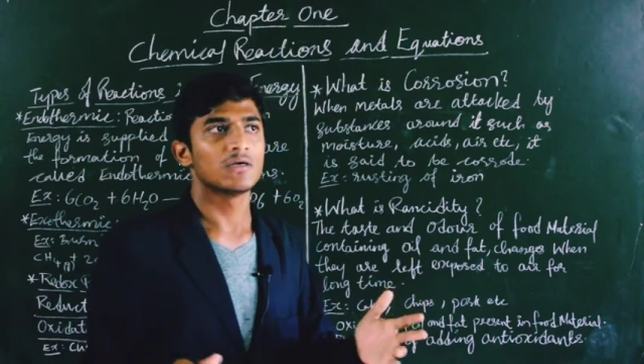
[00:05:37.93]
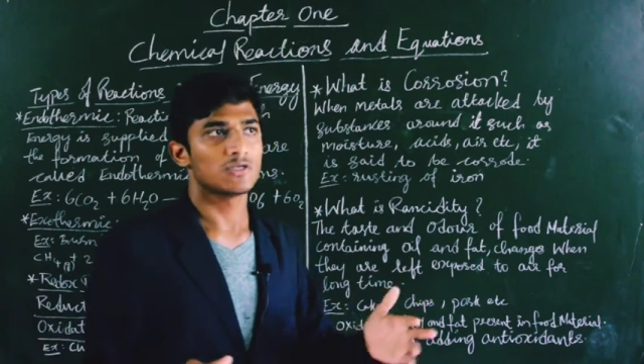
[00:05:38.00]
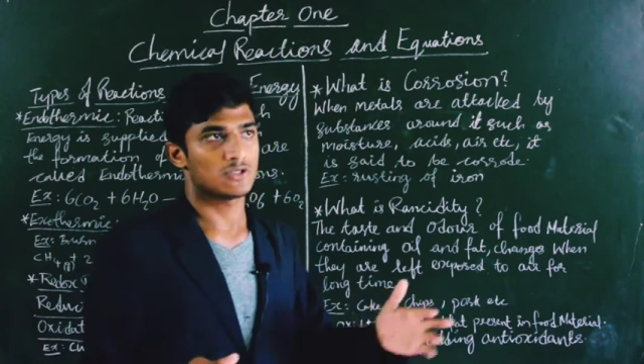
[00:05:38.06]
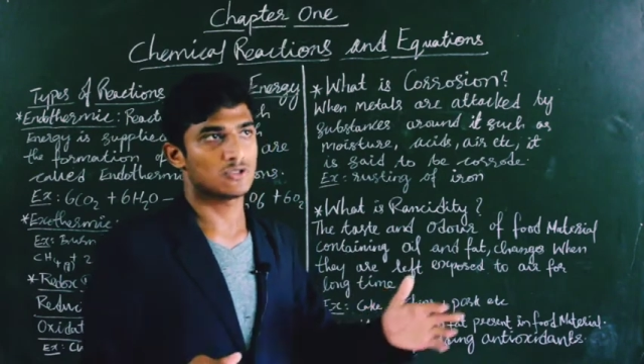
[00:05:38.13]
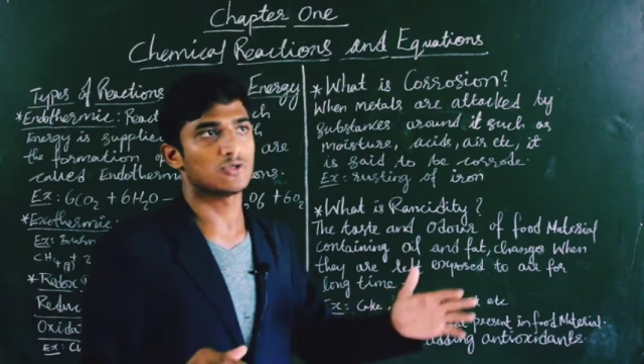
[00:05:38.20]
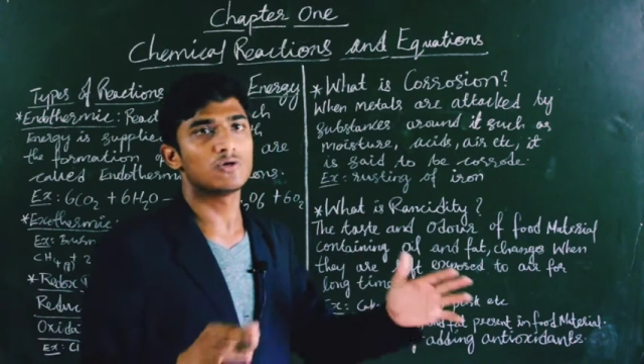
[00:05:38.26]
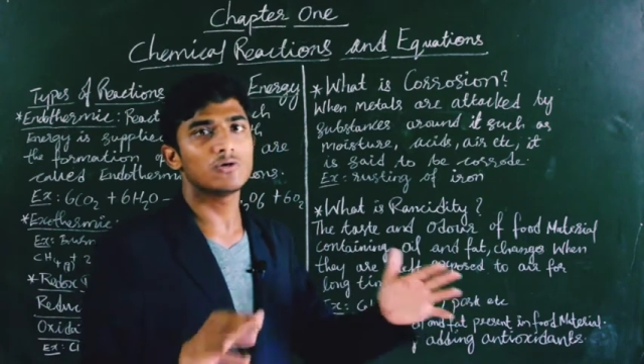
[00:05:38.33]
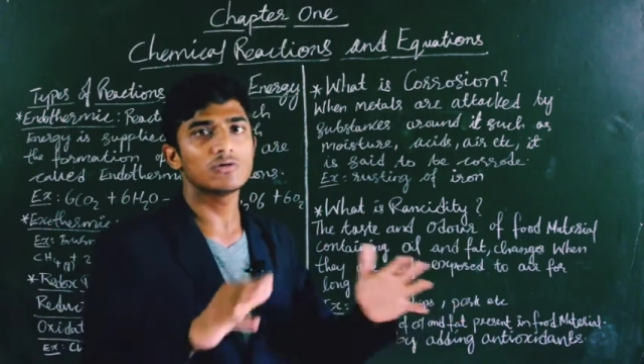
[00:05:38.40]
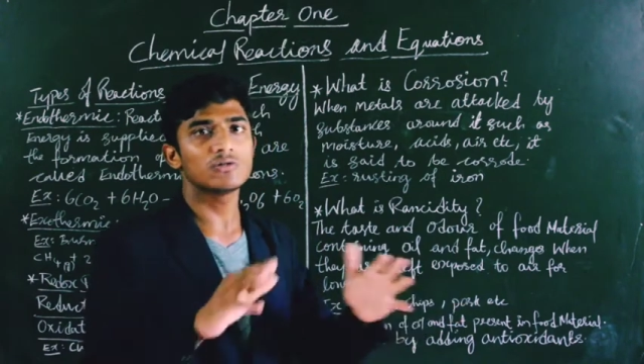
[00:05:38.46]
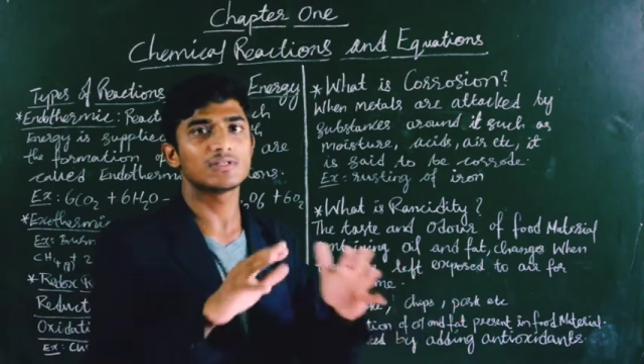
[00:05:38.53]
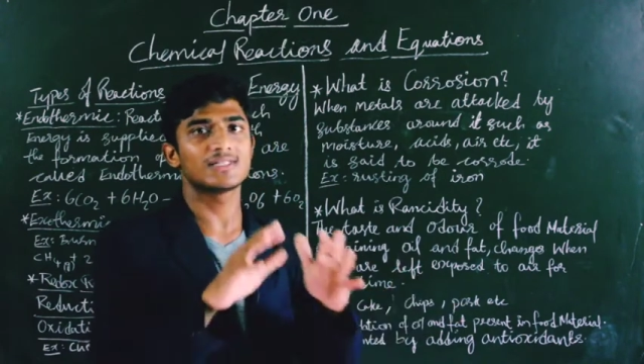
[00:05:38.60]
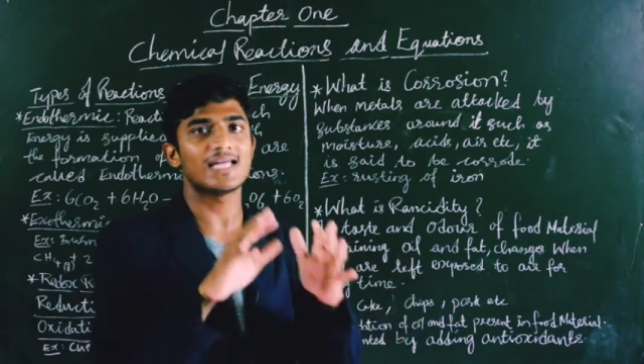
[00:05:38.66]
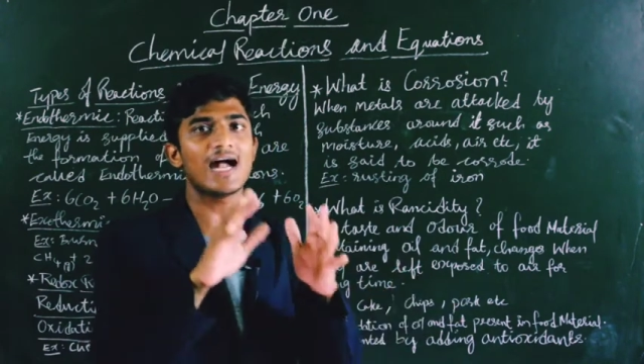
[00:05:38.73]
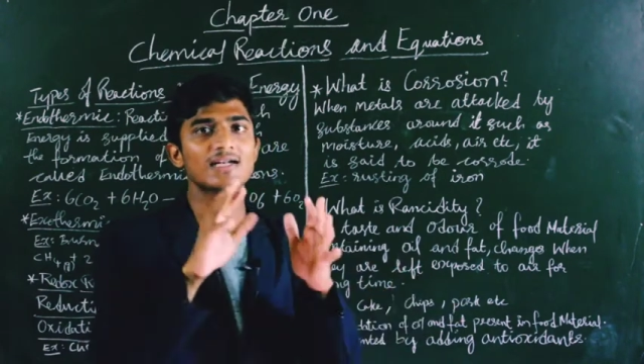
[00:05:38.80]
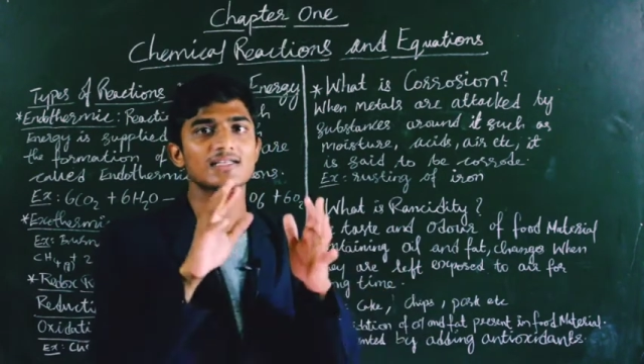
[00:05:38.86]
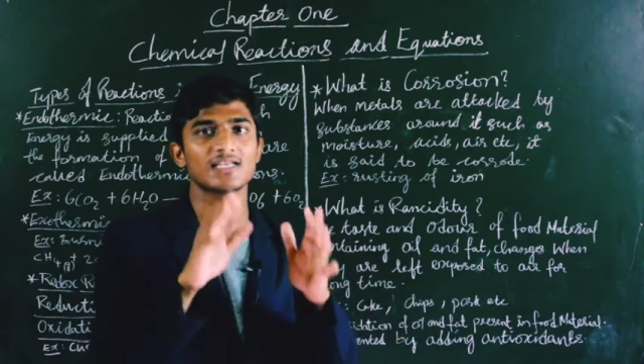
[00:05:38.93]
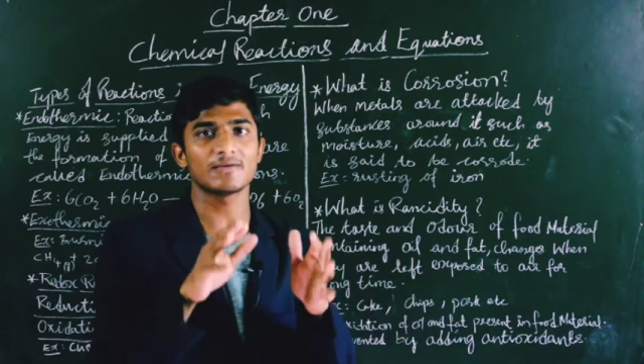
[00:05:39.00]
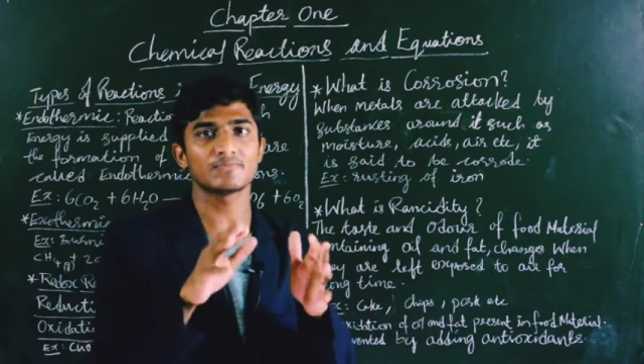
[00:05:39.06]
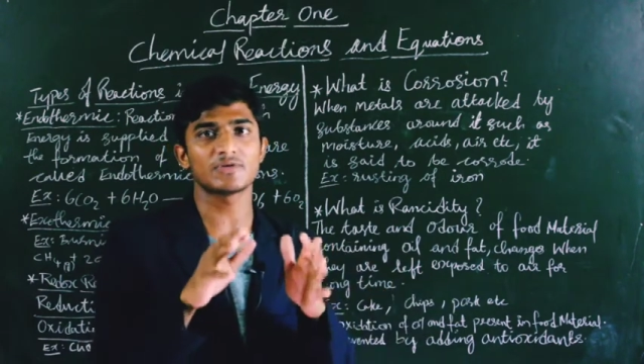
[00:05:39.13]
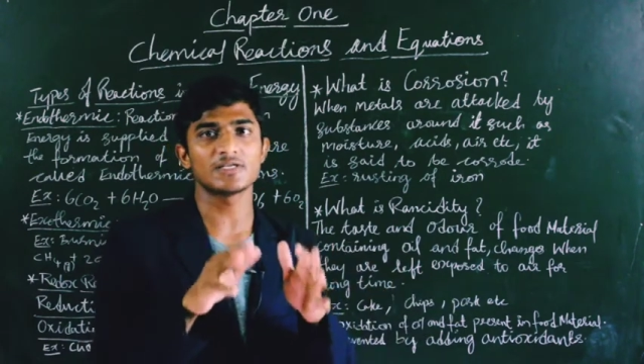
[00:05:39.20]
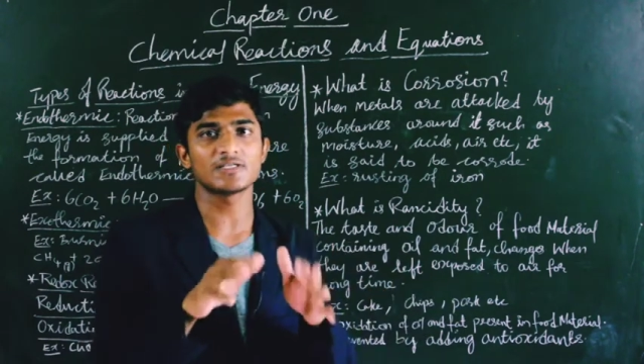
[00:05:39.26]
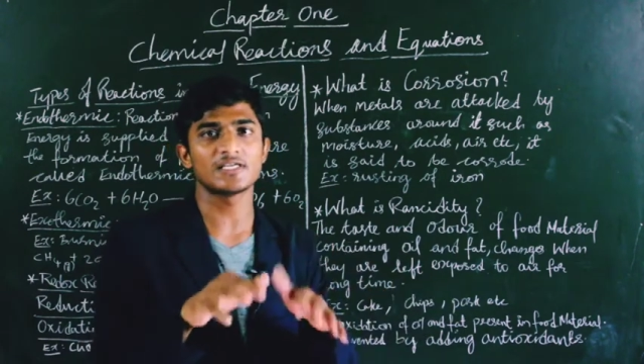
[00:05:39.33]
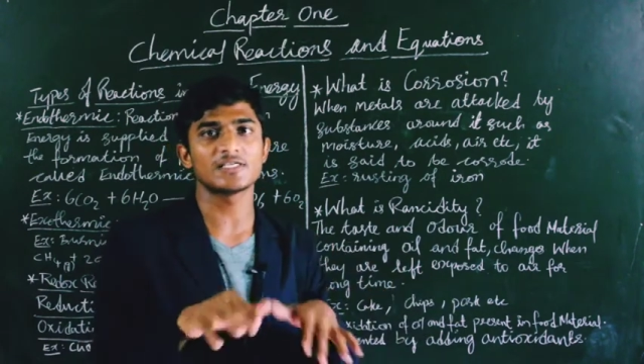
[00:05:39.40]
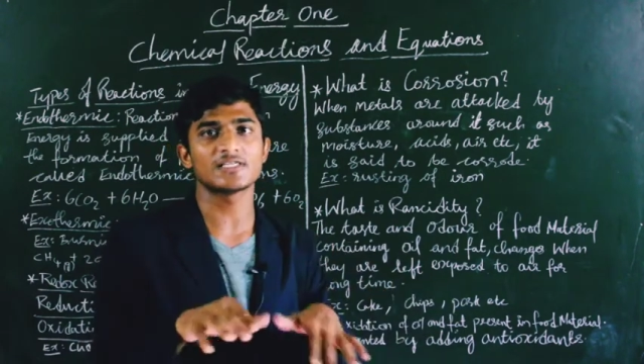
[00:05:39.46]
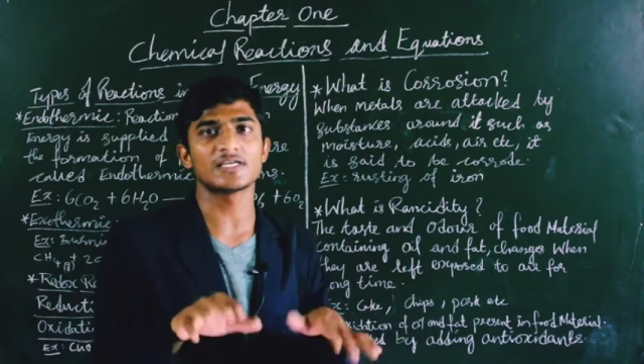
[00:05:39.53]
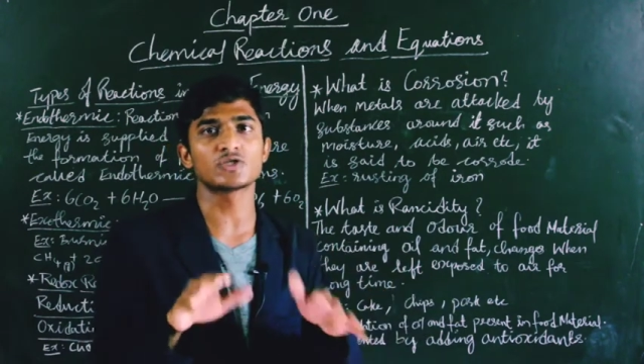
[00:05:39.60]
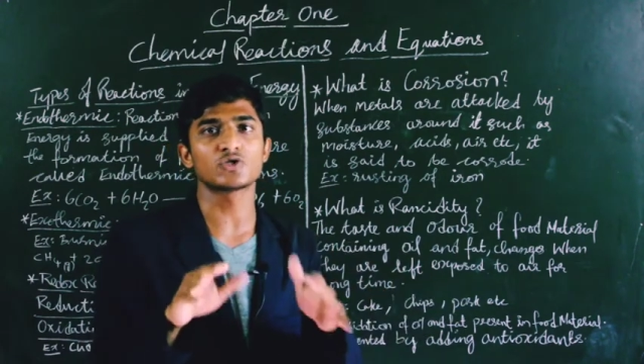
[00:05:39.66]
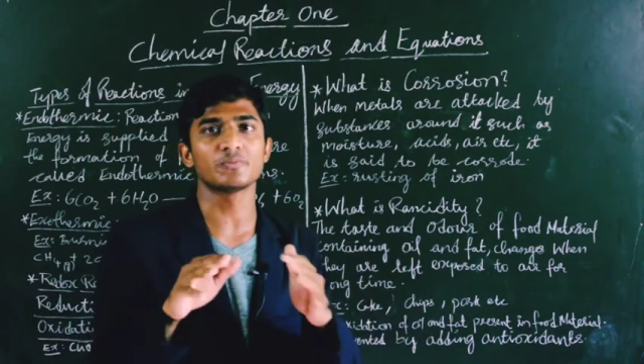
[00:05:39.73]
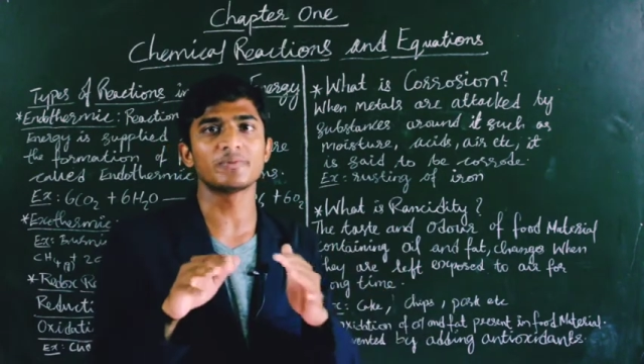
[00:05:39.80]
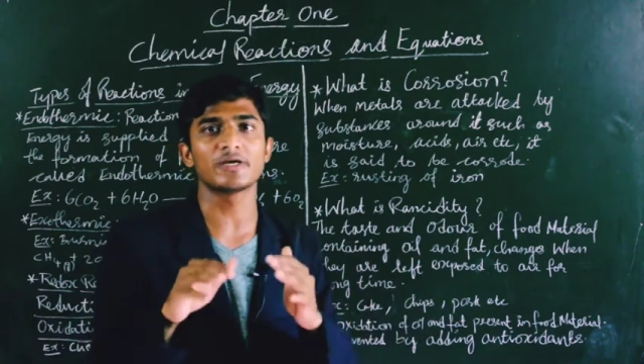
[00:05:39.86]
So that substance is
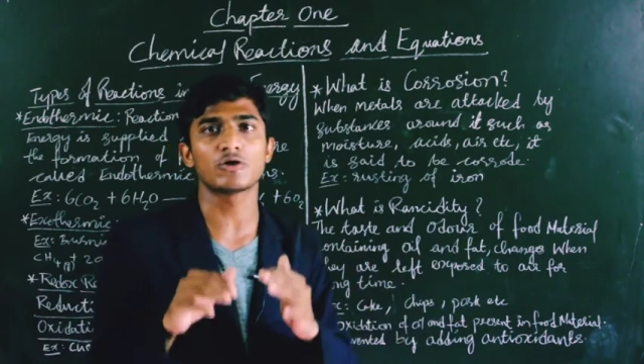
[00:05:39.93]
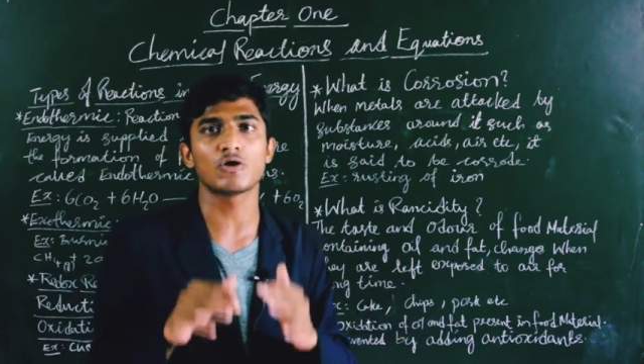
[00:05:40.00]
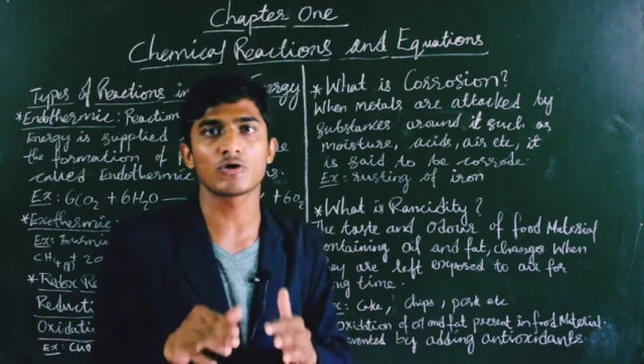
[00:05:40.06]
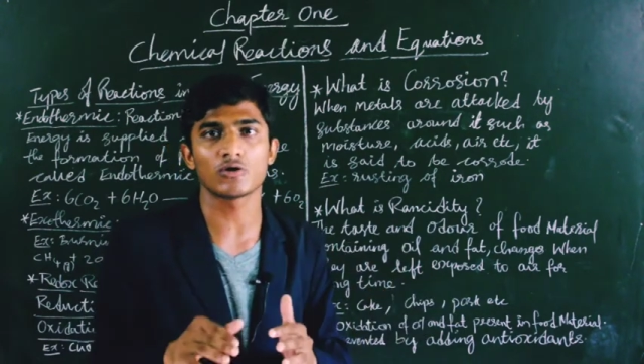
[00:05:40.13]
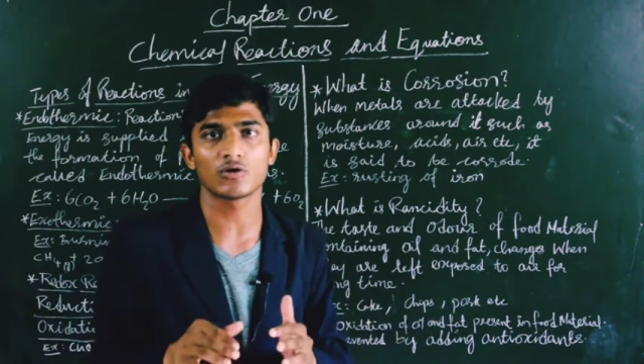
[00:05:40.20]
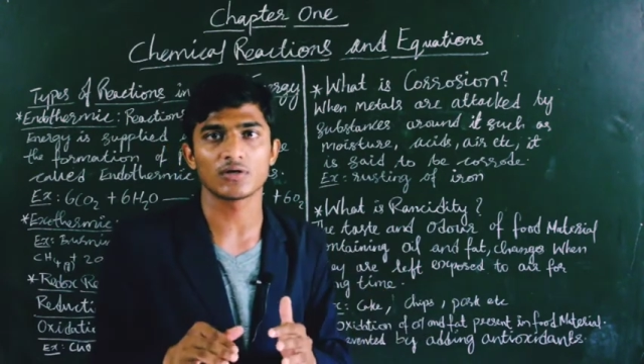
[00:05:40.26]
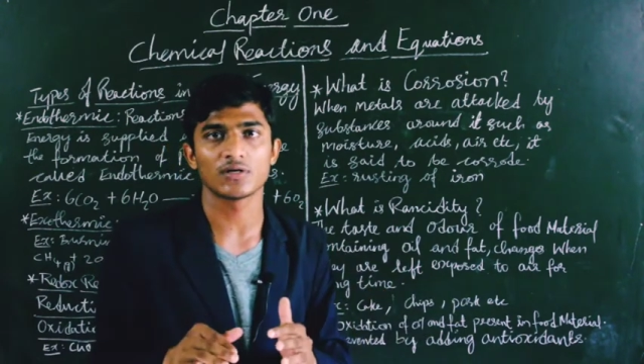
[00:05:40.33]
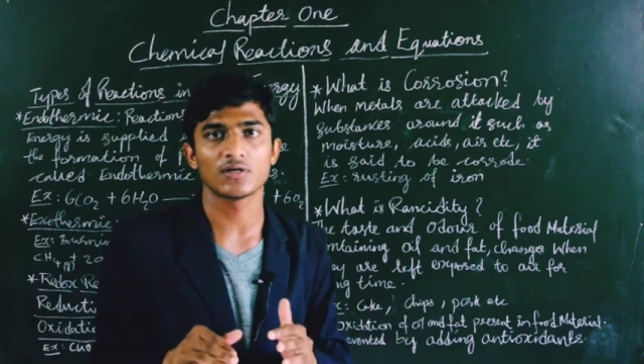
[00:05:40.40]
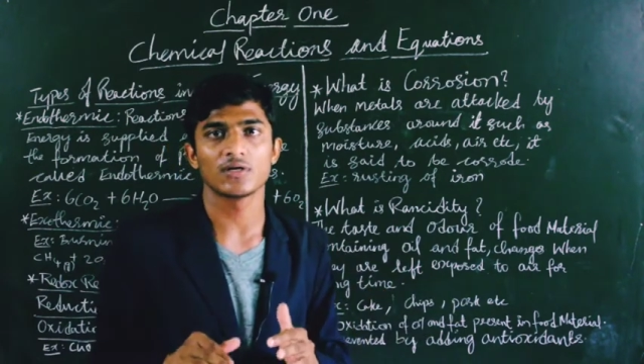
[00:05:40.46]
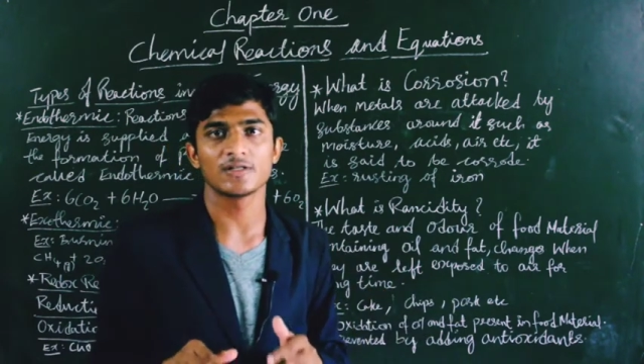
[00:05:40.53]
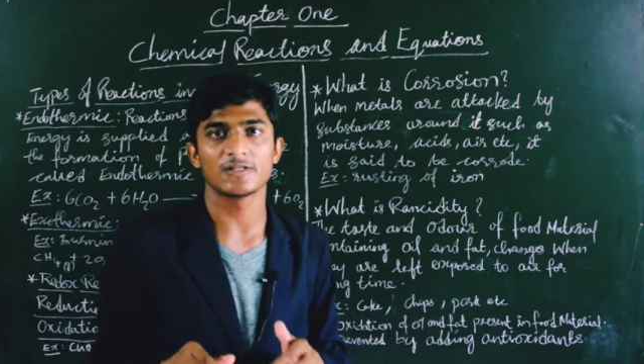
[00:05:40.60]
said to be corrode.